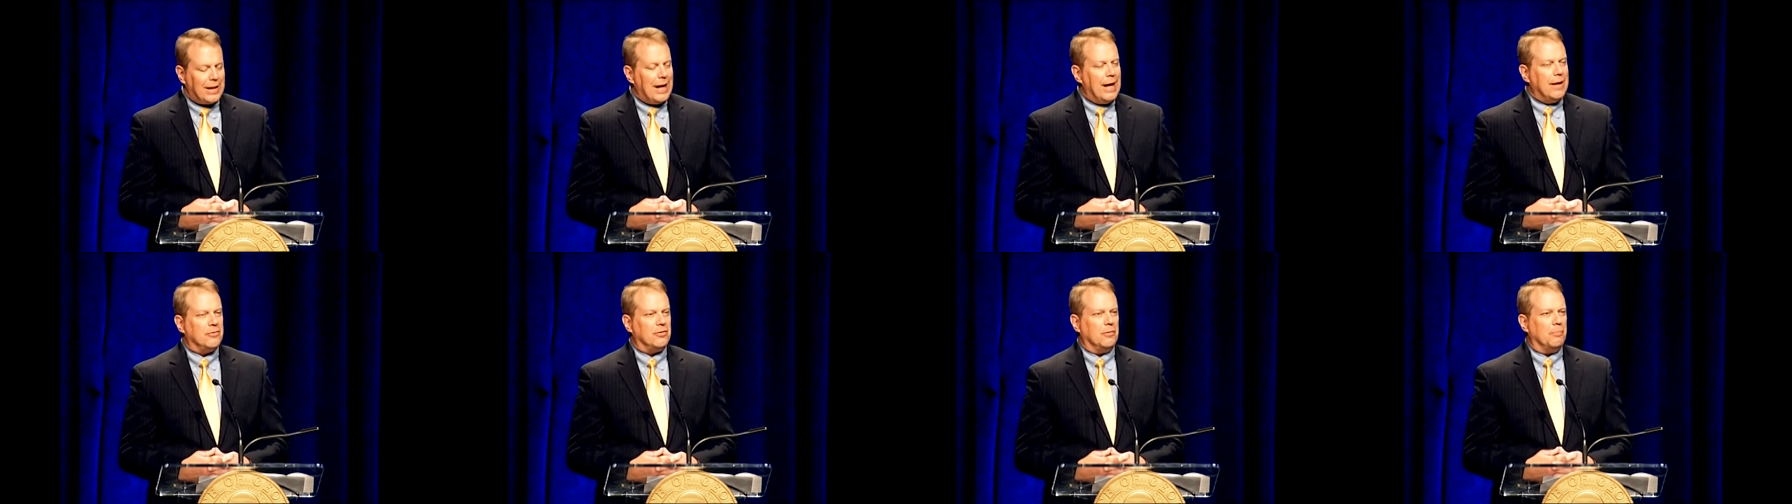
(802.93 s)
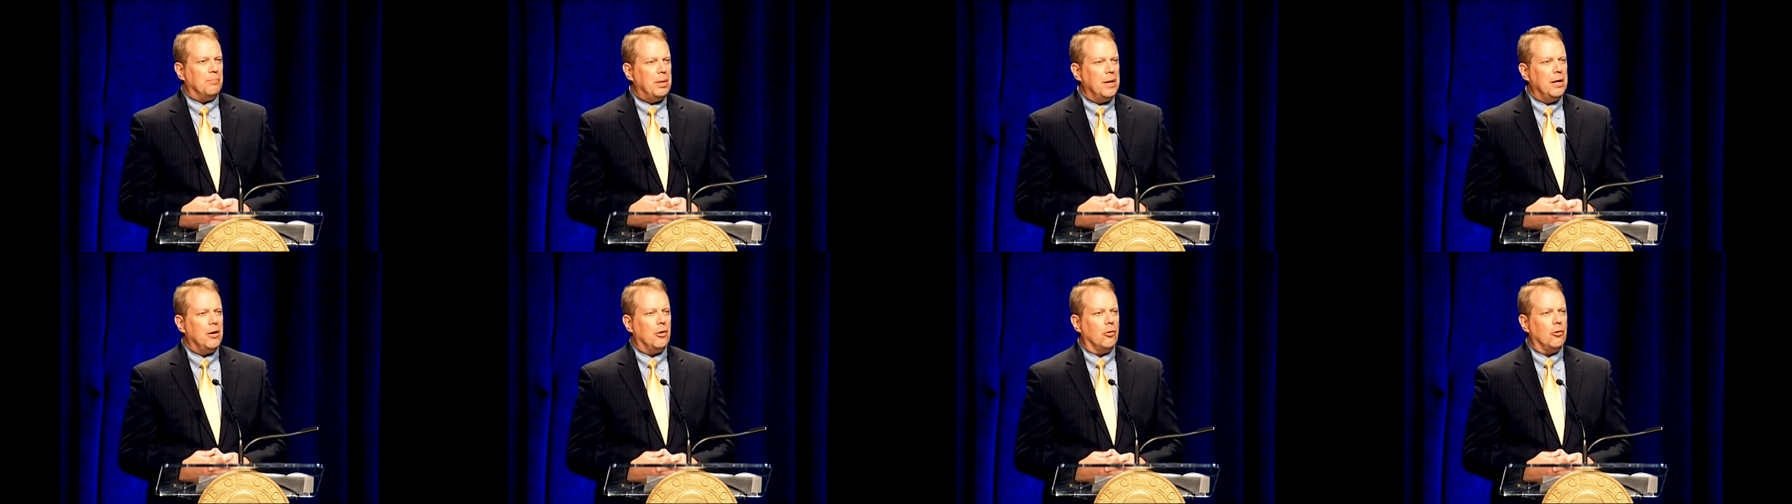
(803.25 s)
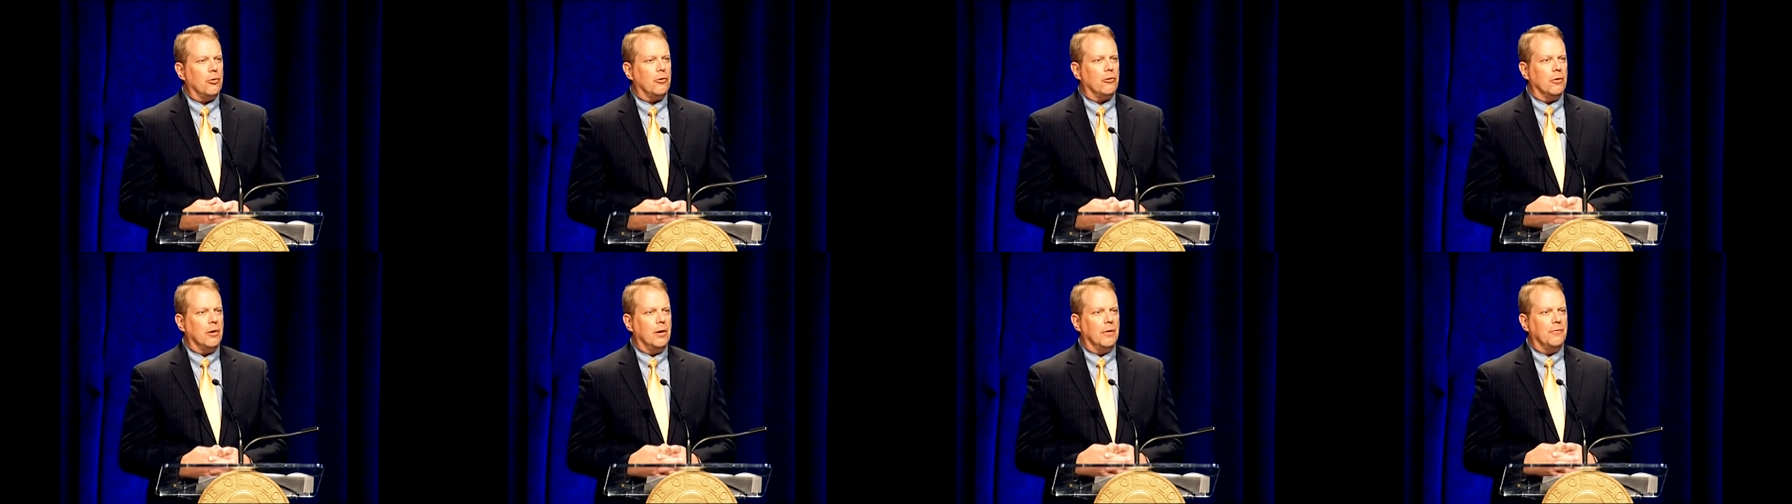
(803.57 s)
as a
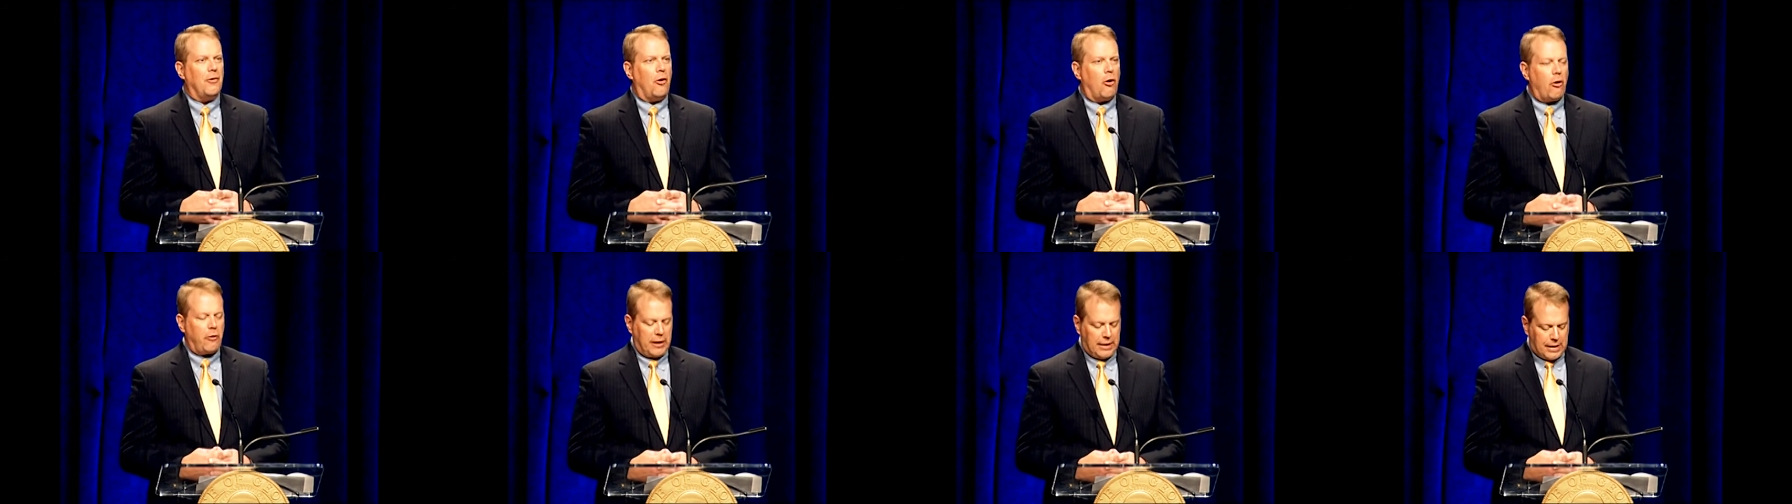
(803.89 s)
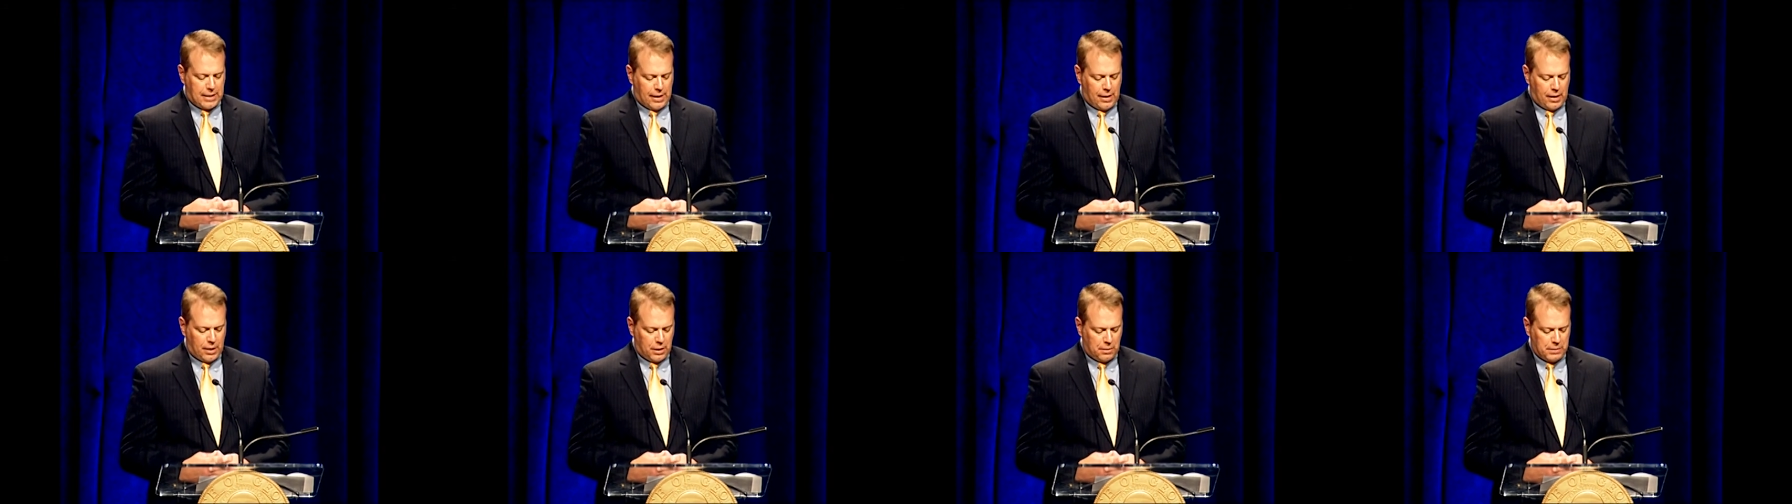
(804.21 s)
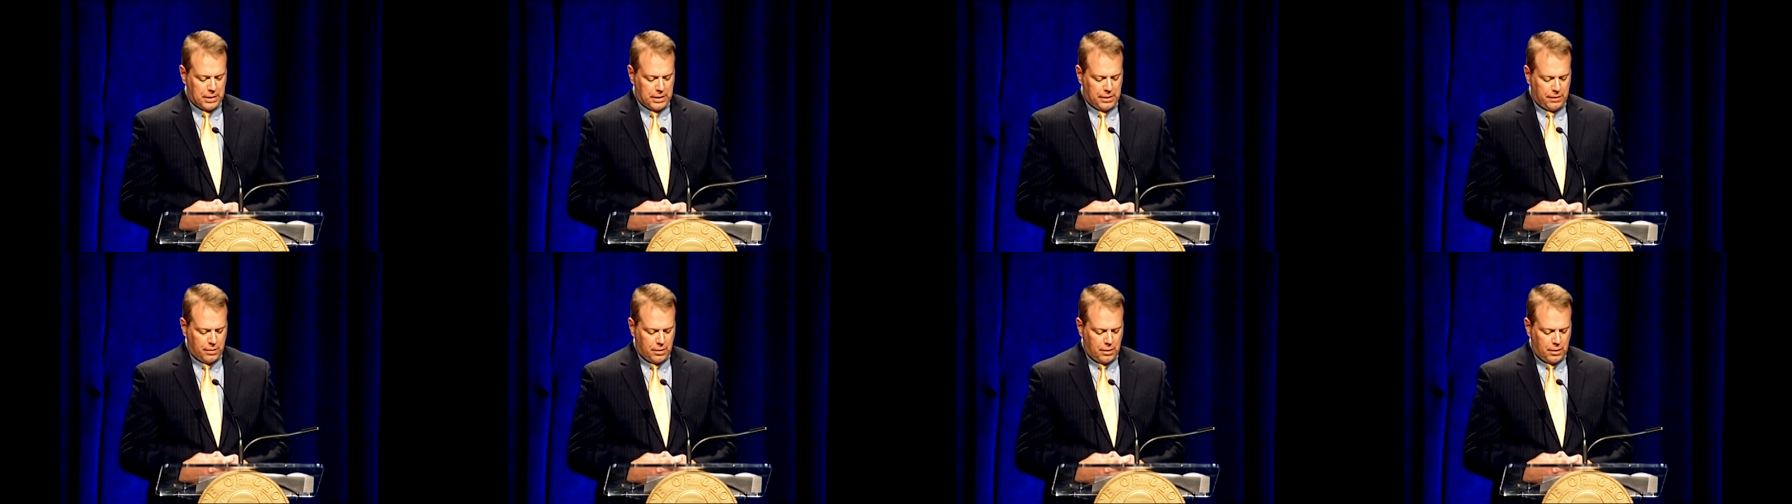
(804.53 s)
pillar of our
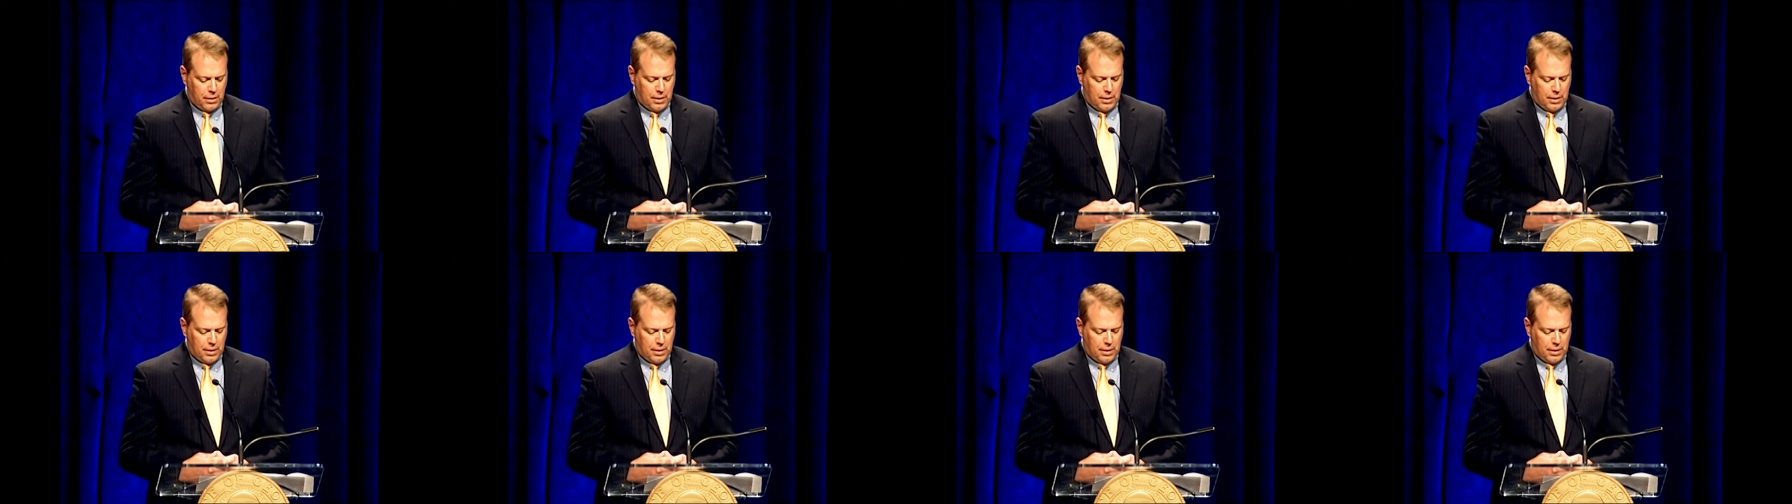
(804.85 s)
economy,